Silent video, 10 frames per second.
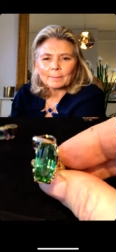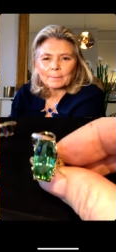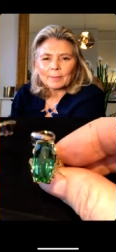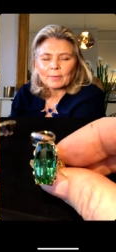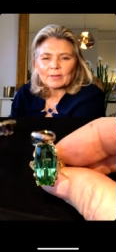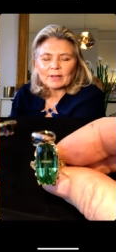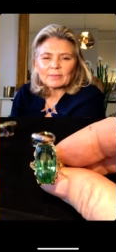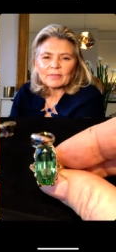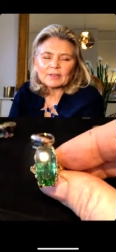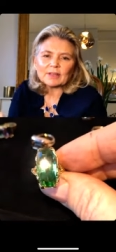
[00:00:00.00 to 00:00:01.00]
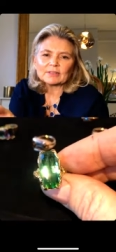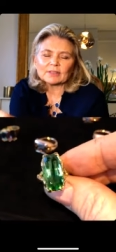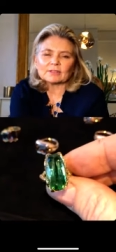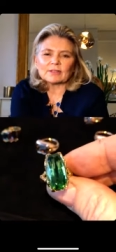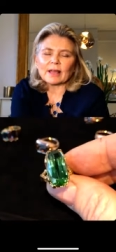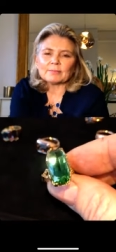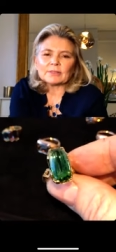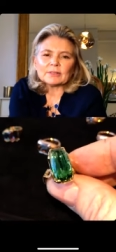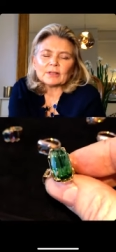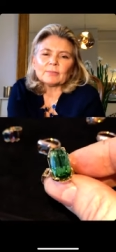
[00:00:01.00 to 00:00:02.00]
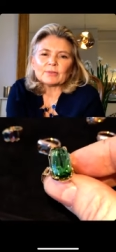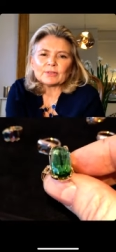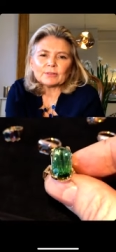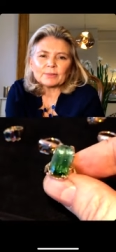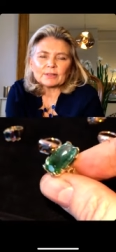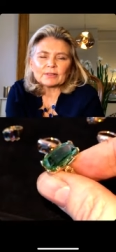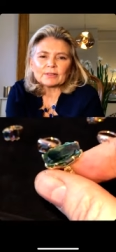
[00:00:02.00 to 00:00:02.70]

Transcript: Well, I think that does absolutely come through because